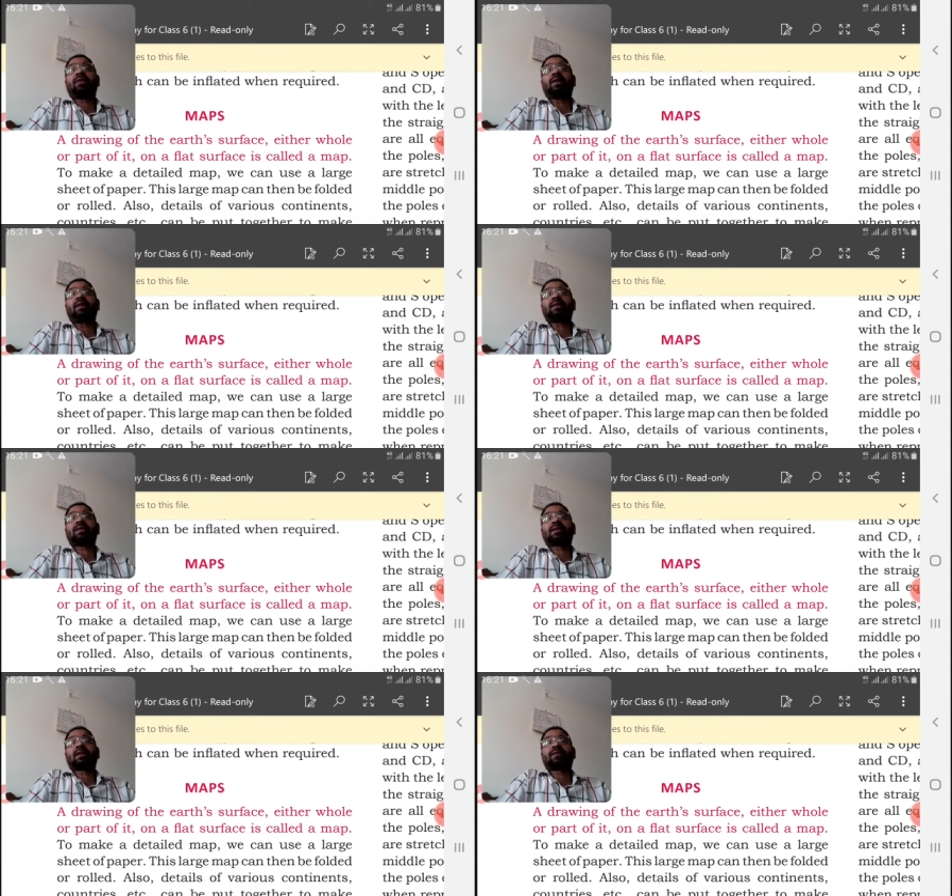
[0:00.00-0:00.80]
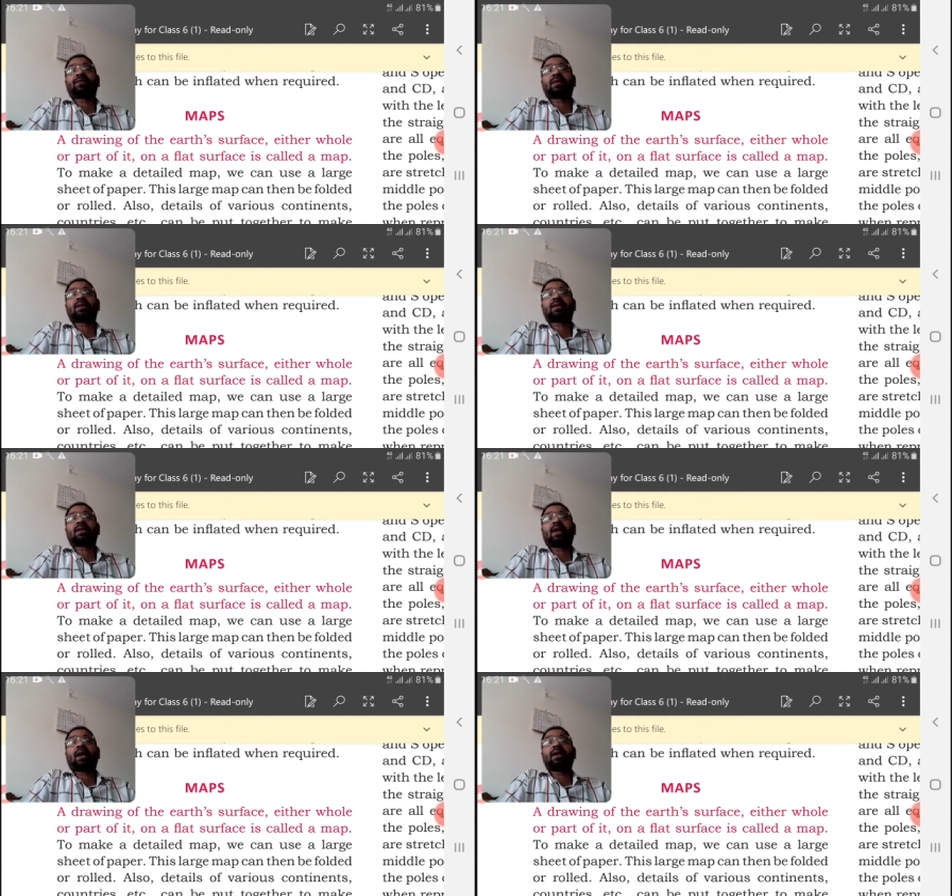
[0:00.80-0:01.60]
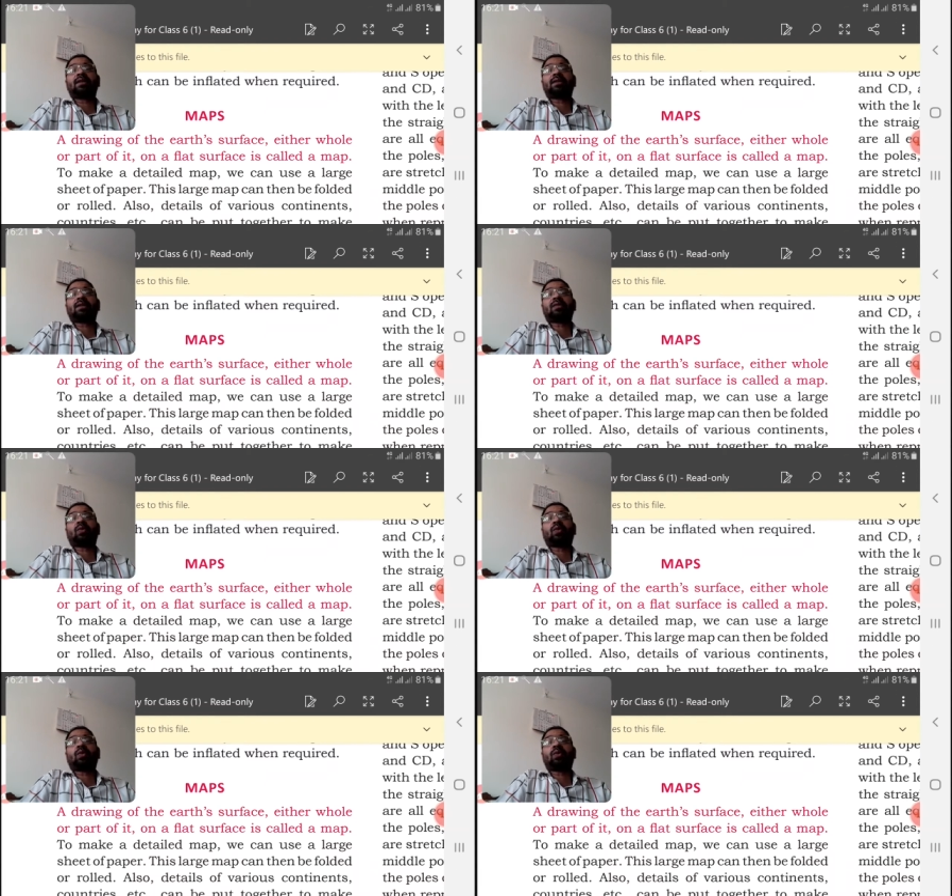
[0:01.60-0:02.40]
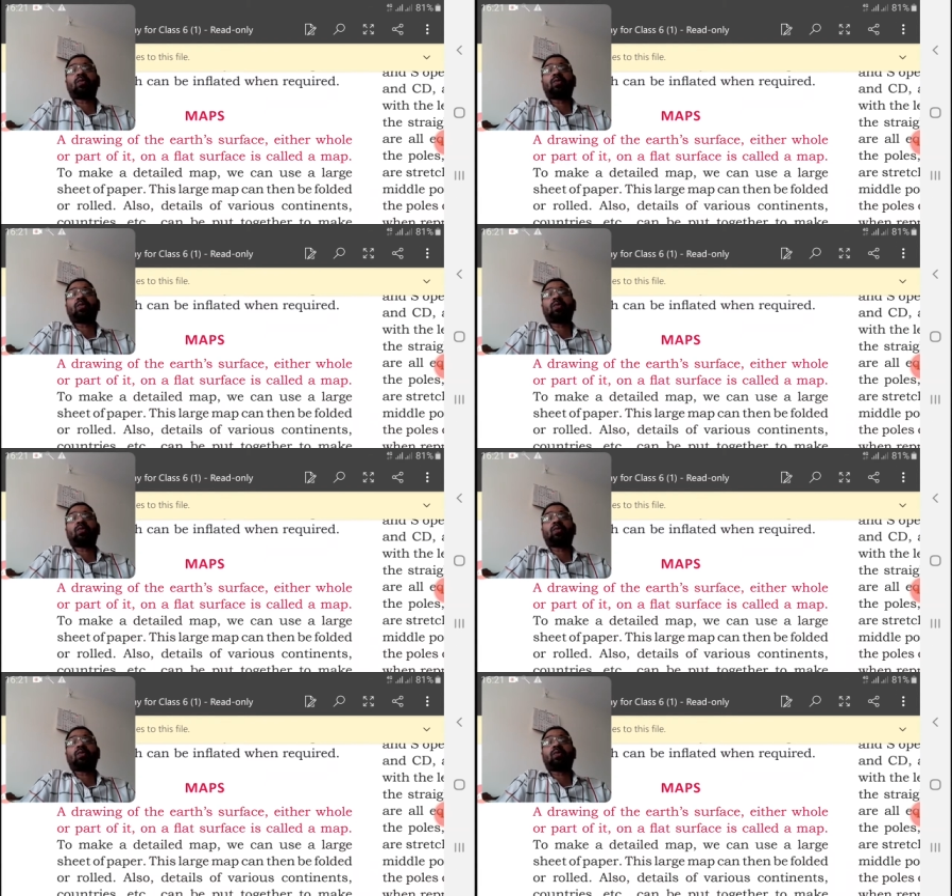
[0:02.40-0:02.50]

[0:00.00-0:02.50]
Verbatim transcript: our surface either whole